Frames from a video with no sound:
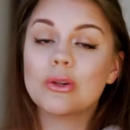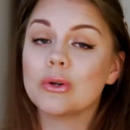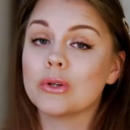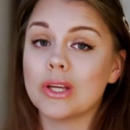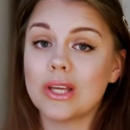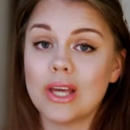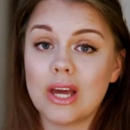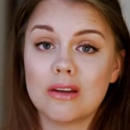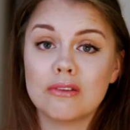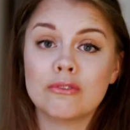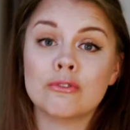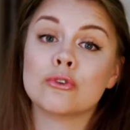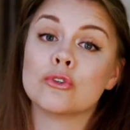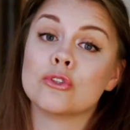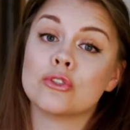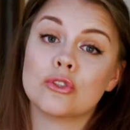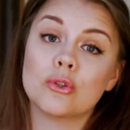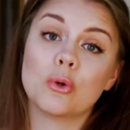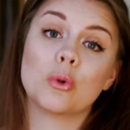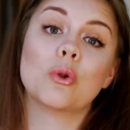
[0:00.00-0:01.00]
looking at it for
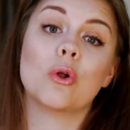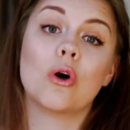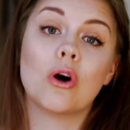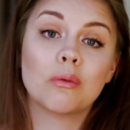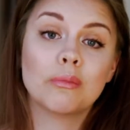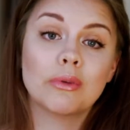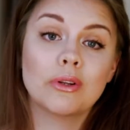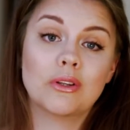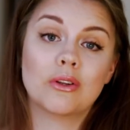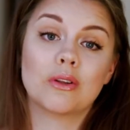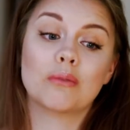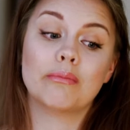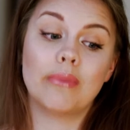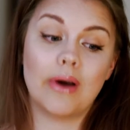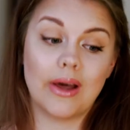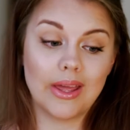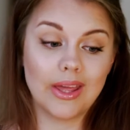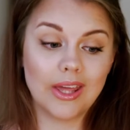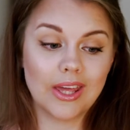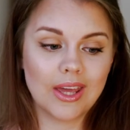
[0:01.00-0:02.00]
so long, but not
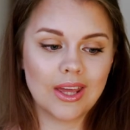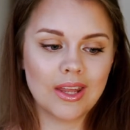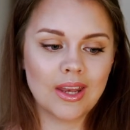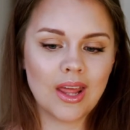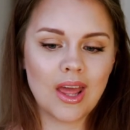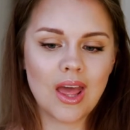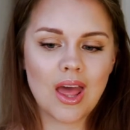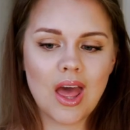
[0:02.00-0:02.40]
buying it.